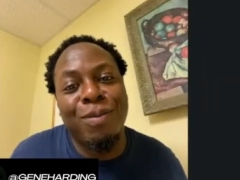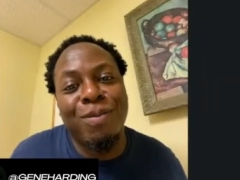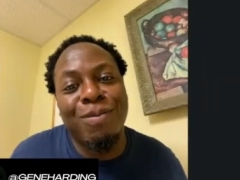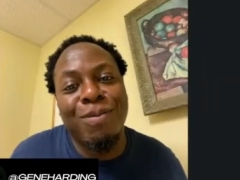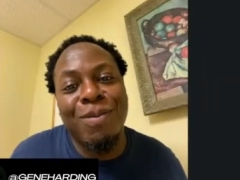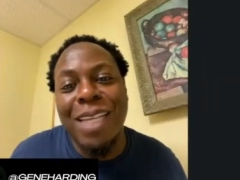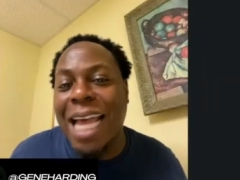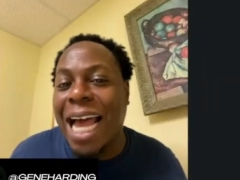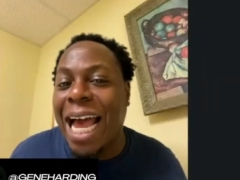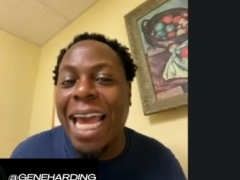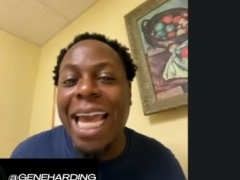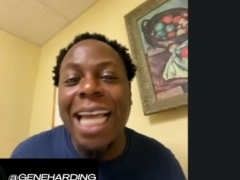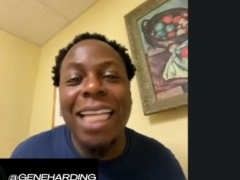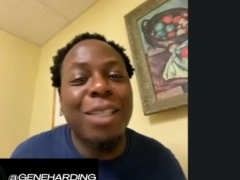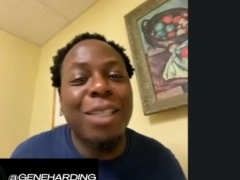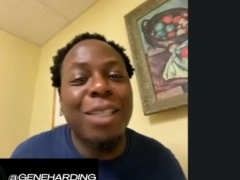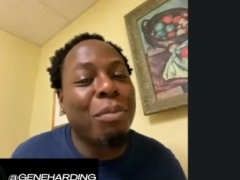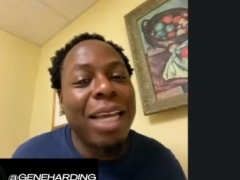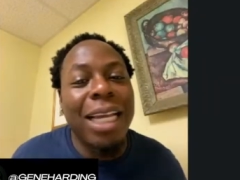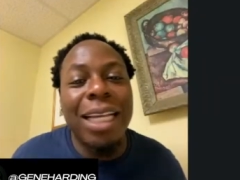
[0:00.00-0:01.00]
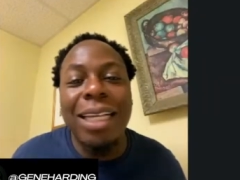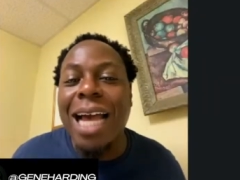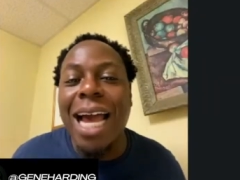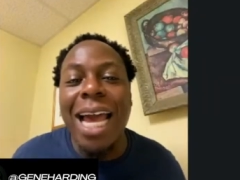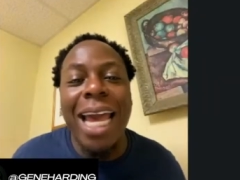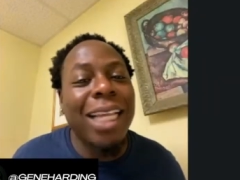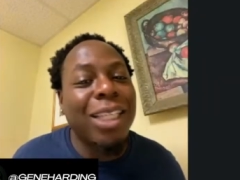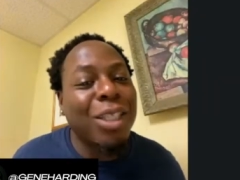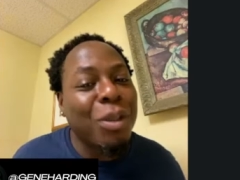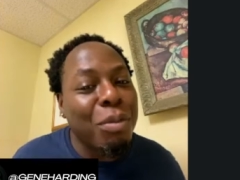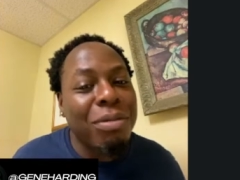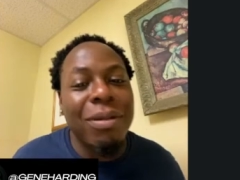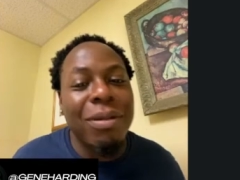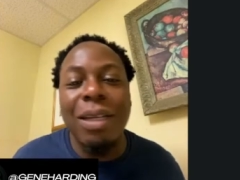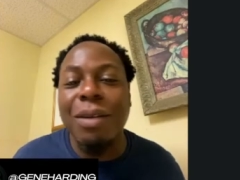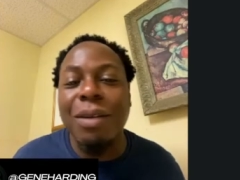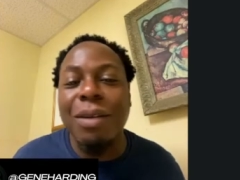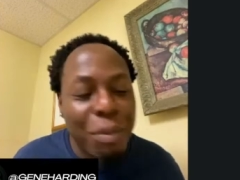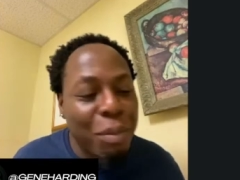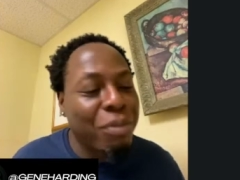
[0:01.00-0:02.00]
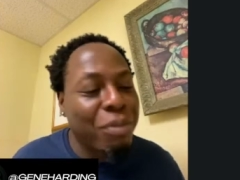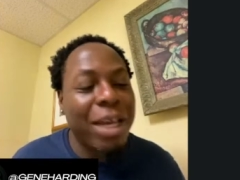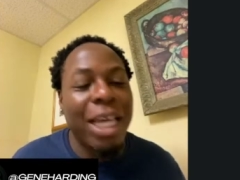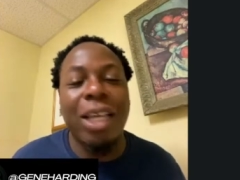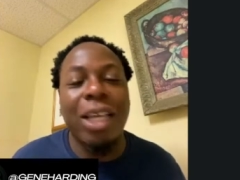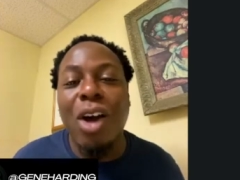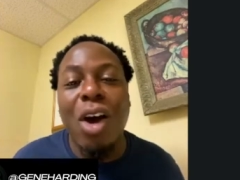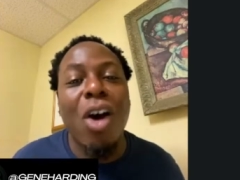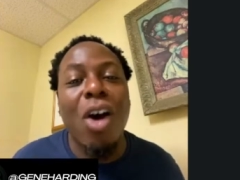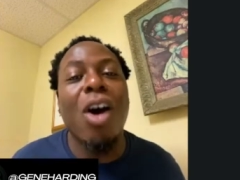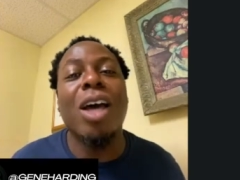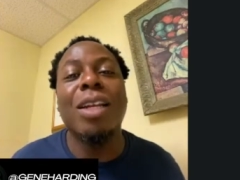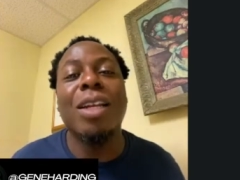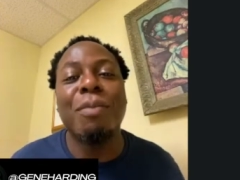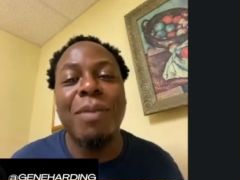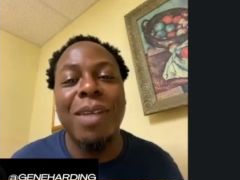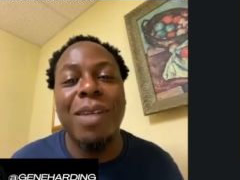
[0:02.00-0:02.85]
I hate to break your heart.